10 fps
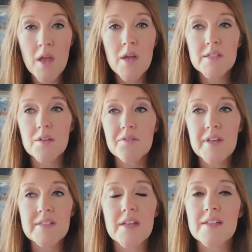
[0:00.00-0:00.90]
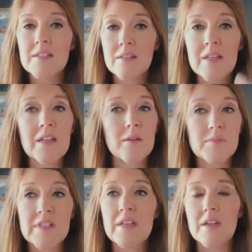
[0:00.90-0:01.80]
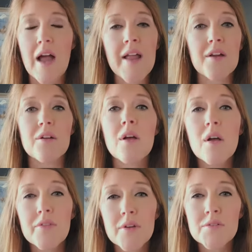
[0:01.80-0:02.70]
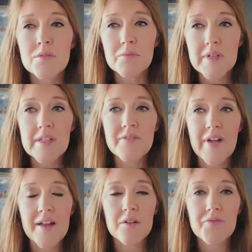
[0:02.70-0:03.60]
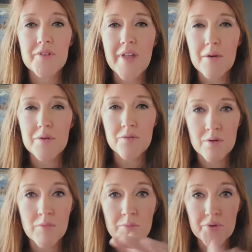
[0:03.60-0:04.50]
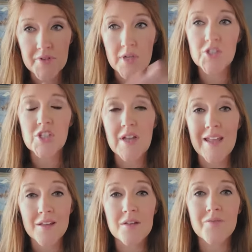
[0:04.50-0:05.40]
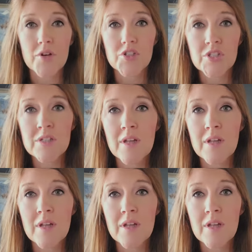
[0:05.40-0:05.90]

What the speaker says: So things like selenium, zinc, iron, those are really vital for thyroid hormone production and conversion.